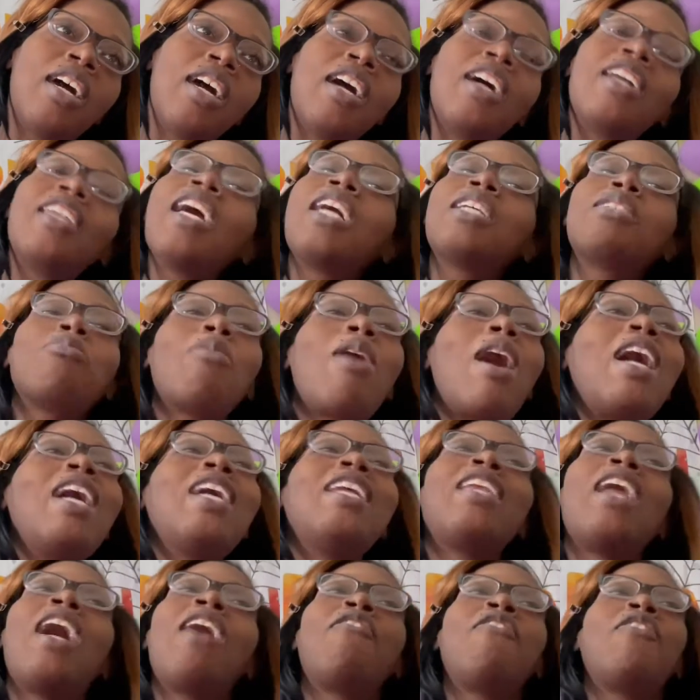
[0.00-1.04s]
That's why he
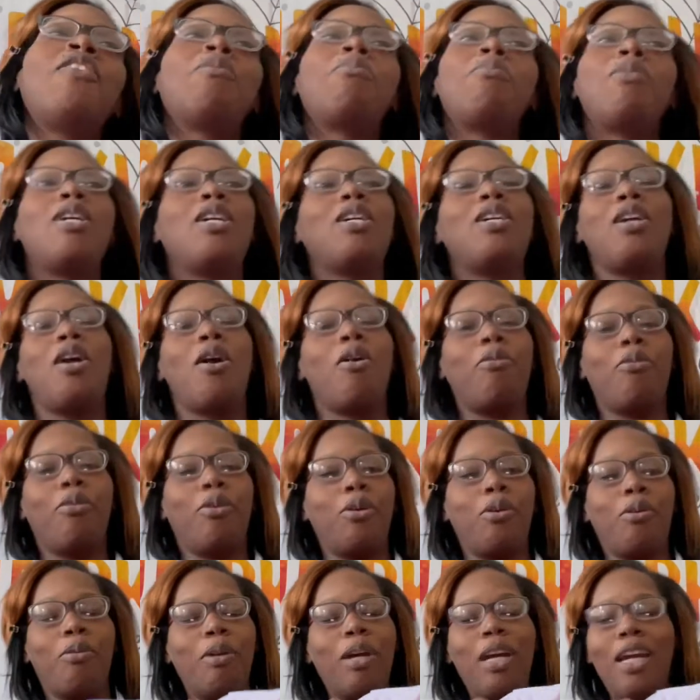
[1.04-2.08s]
not finna be in your room.
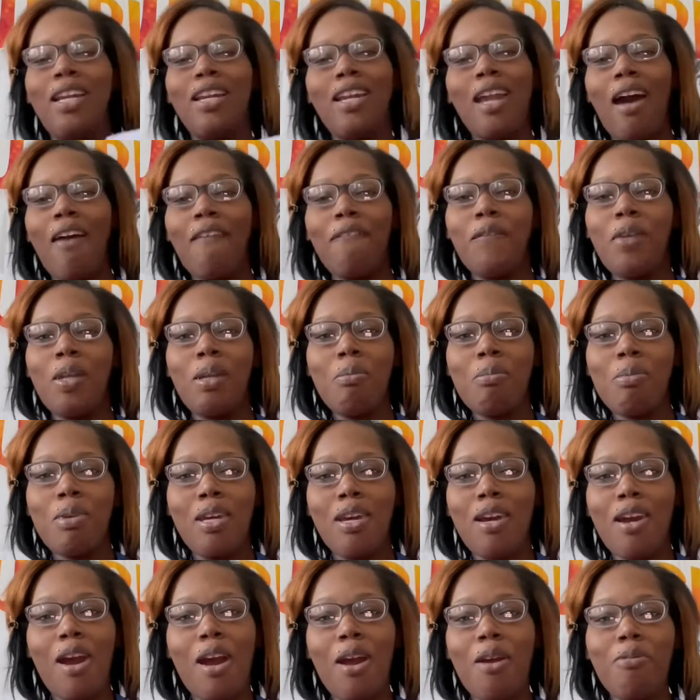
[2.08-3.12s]
Oh, he not finna be
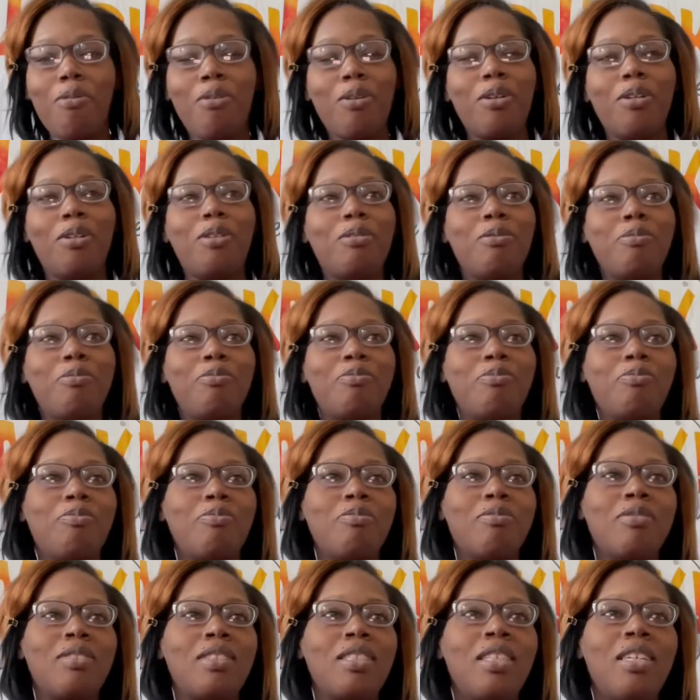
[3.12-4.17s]
in, in my room. room. He never
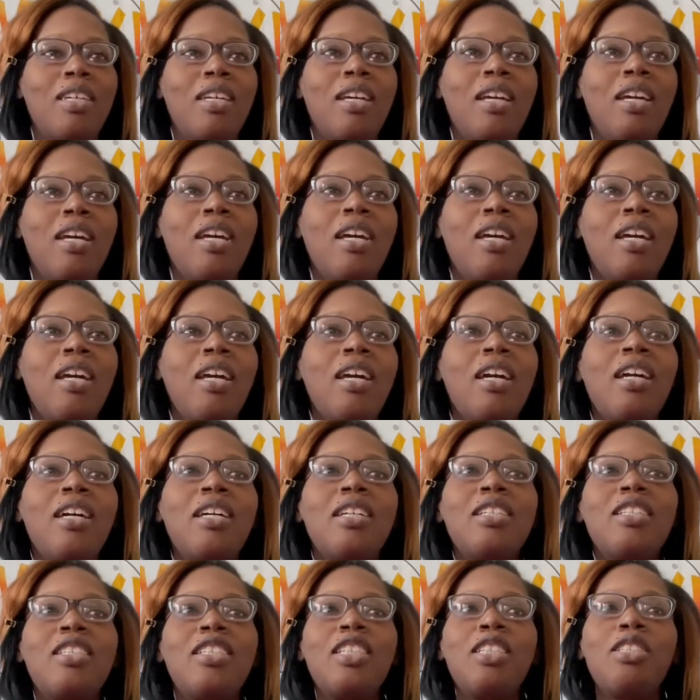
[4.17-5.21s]
have clothes on at
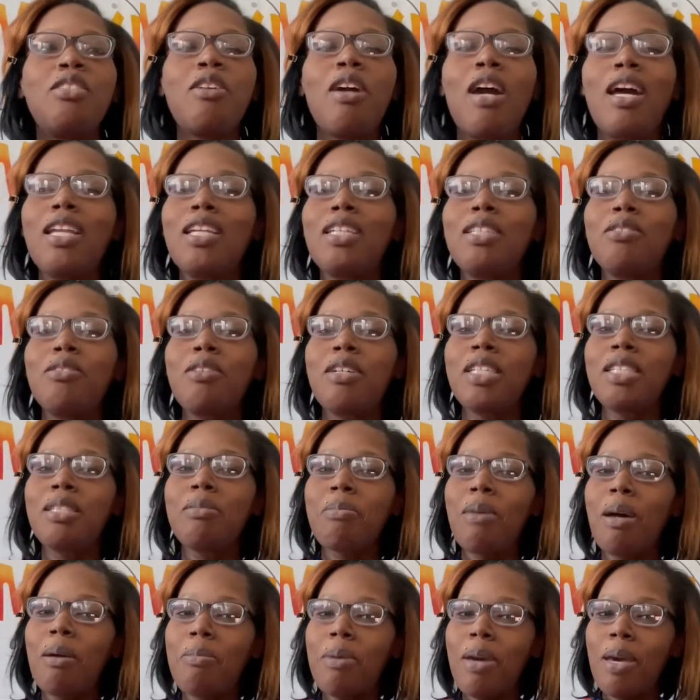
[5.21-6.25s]
all. She trying to dress
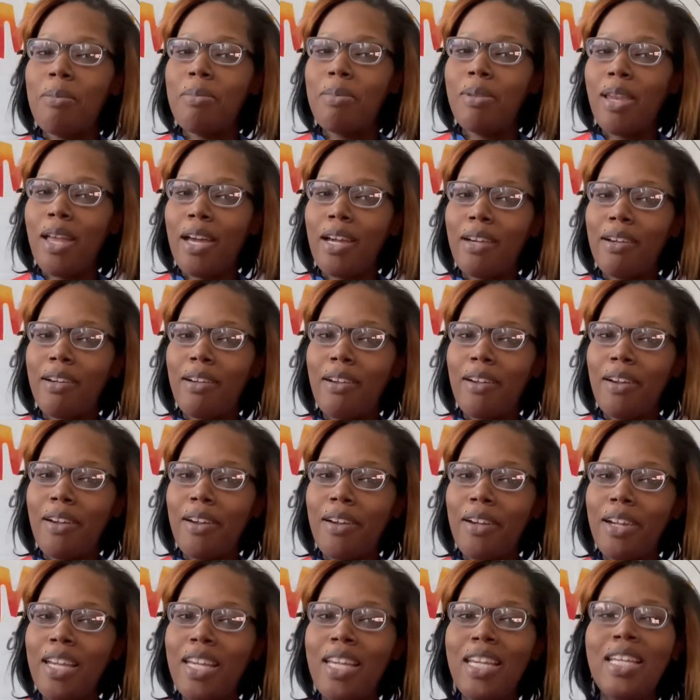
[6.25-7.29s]
my baby like a girl.
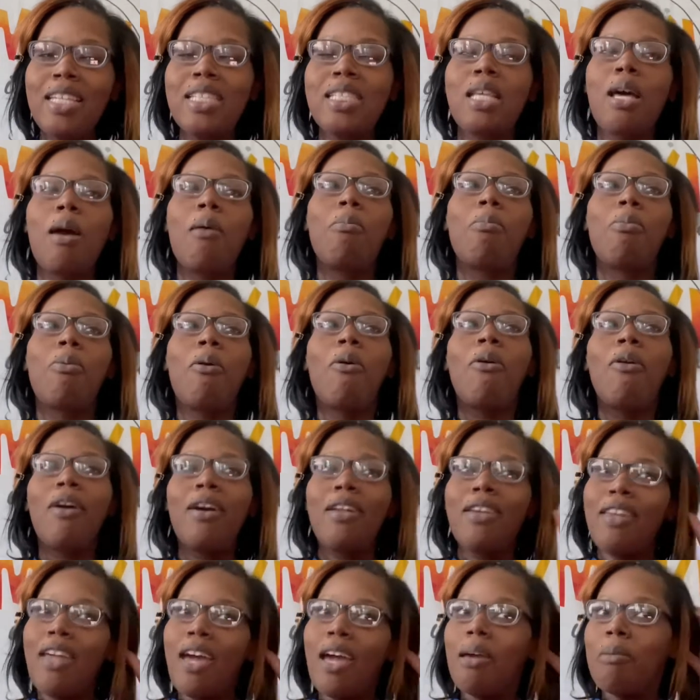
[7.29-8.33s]
He is a boy,
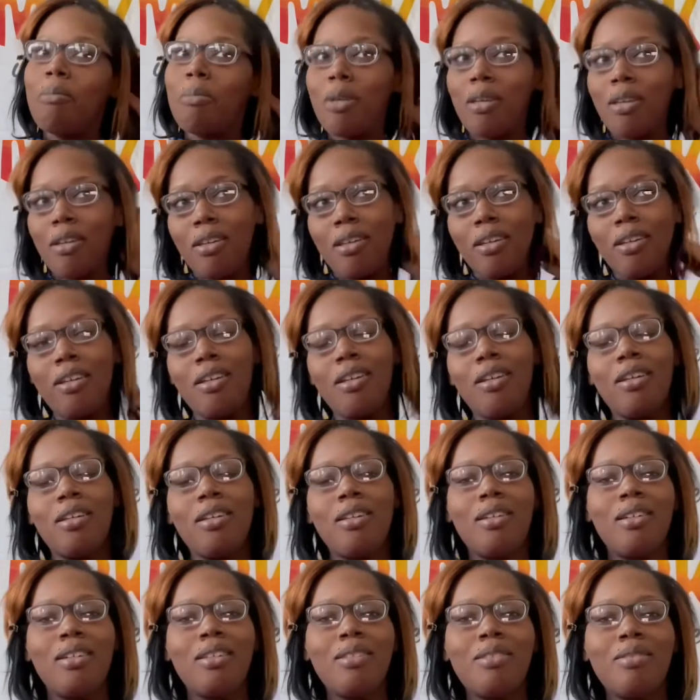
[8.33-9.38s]
Damon.
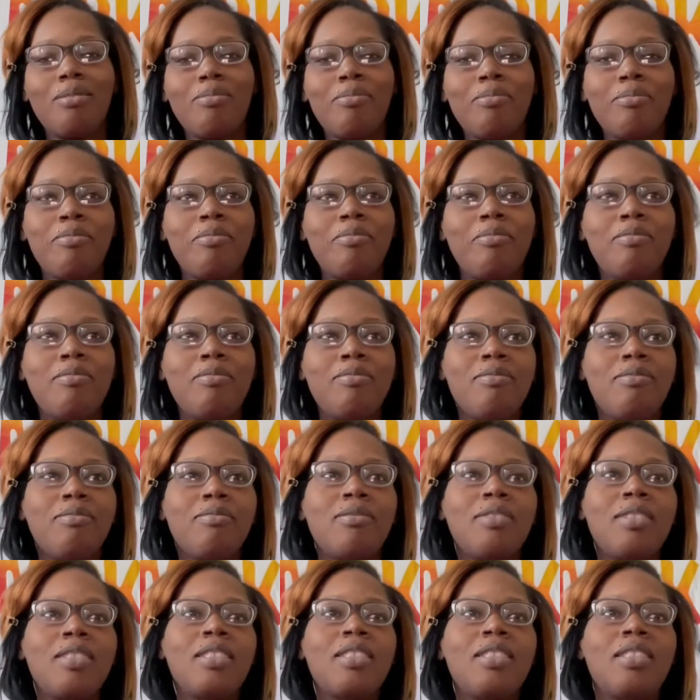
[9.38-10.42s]
If he wanted to wear a
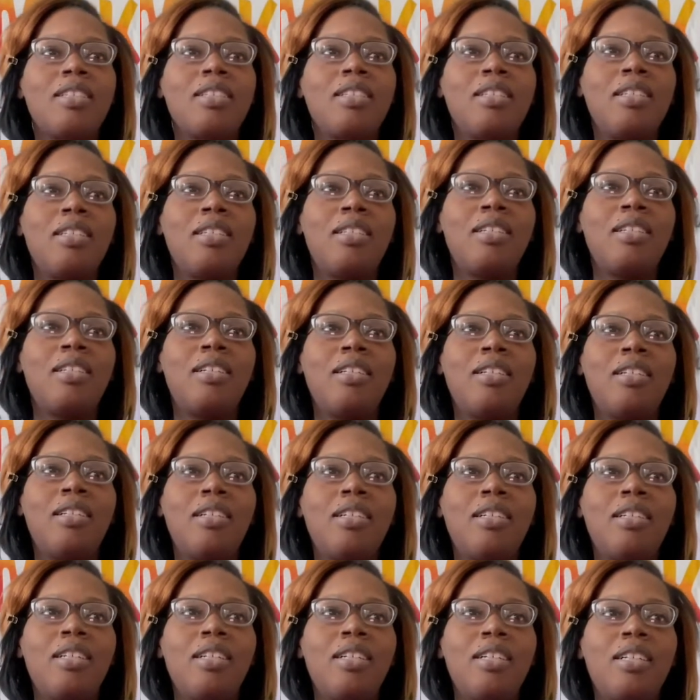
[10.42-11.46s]
tutu, I would let
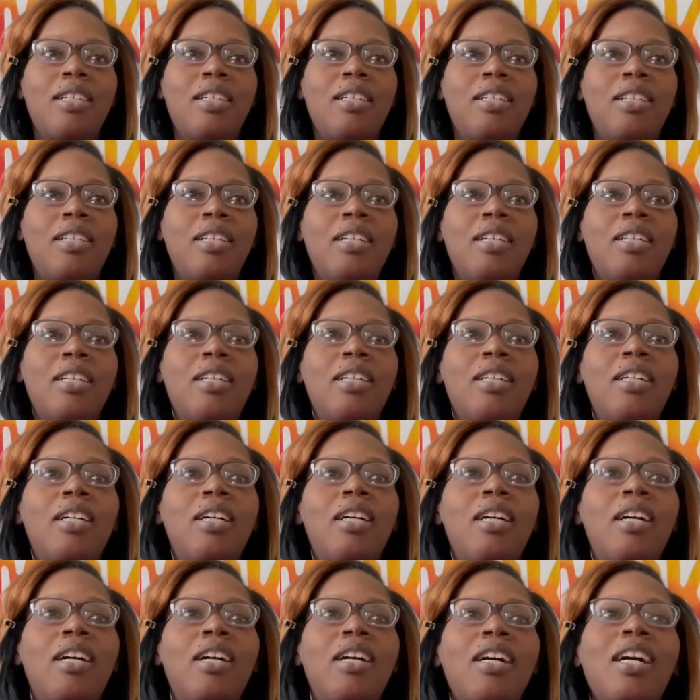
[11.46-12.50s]
him wear a tutu.
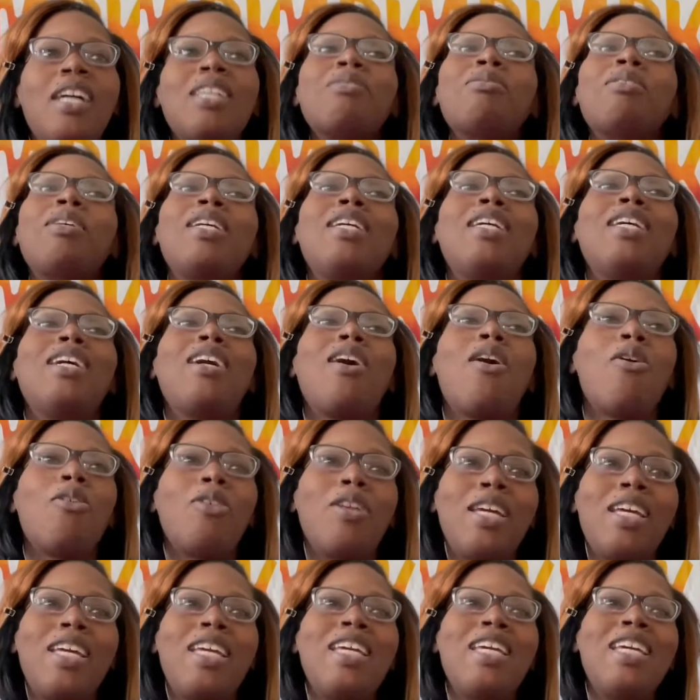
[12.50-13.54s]
That's when he get older
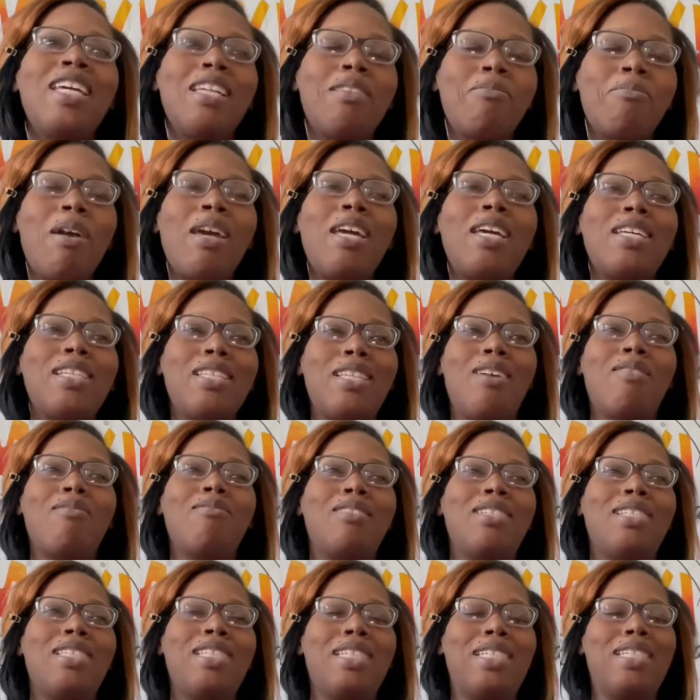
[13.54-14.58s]
and he can make his own
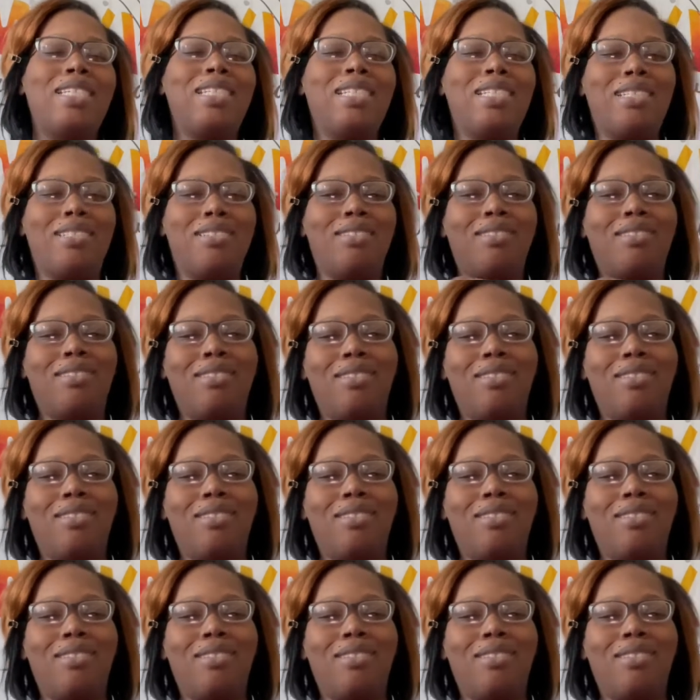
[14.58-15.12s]
decisions.